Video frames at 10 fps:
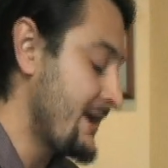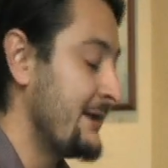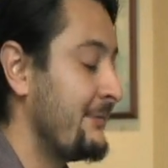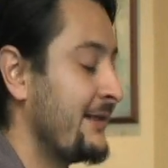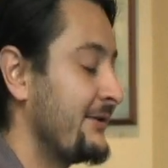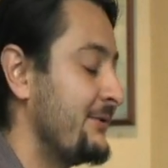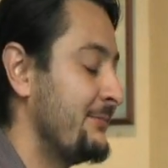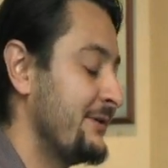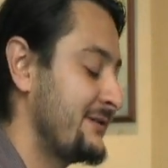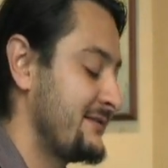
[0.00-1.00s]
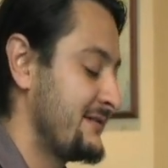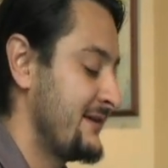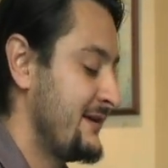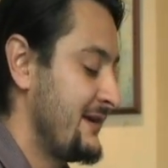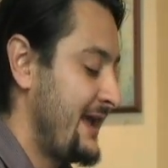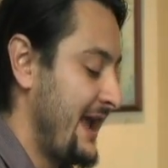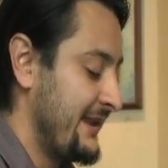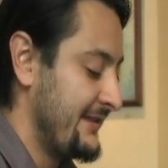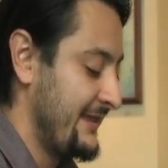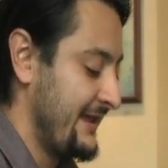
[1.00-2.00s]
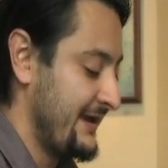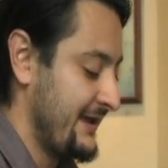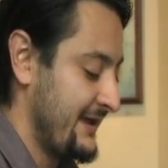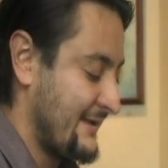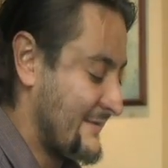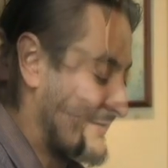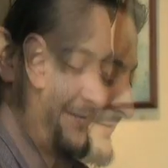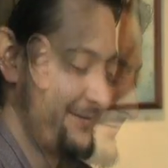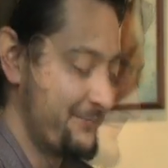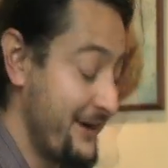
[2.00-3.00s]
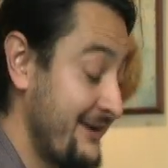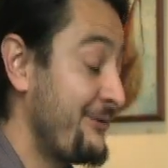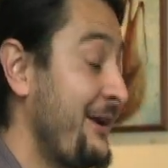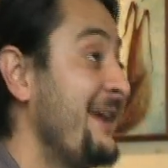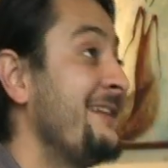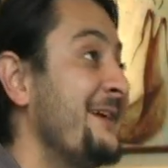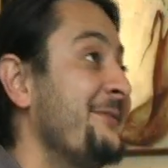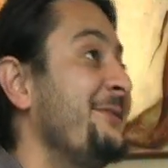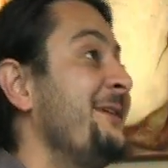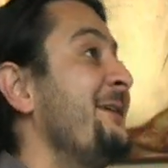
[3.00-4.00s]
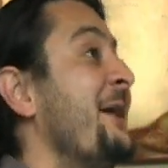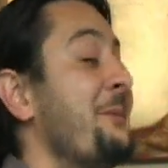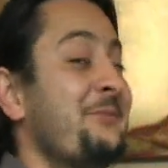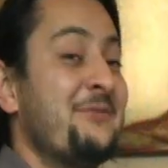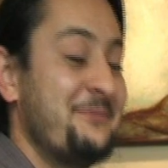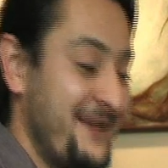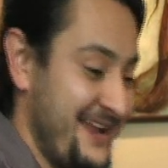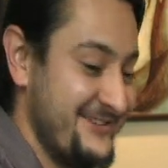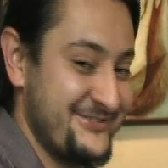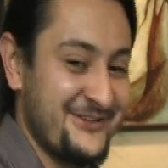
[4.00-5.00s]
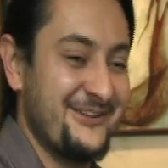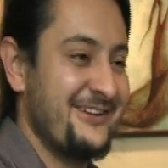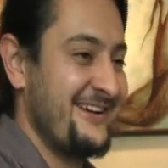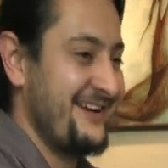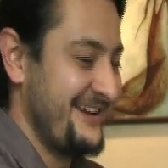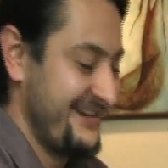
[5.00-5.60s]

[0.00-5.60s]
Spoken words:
in my little books, and then my creativity comes from nature.